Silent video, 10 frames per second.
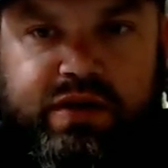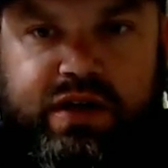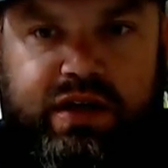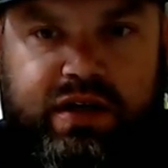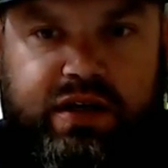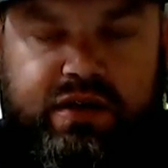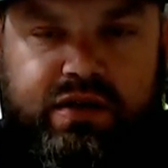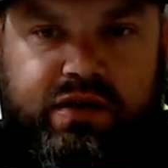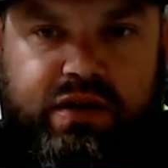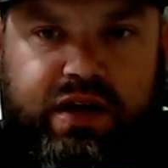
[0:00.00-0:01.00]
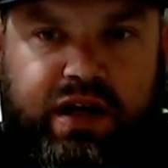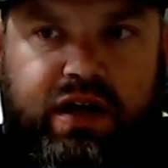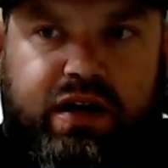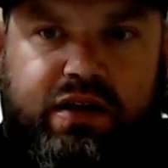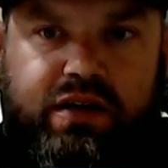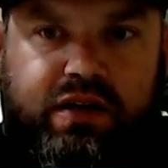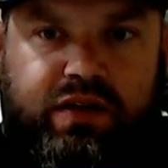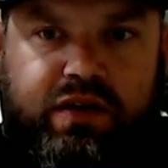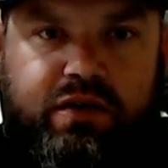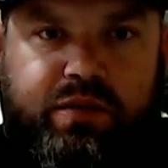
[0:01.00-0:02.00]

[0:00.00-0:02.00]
and I got the Thunder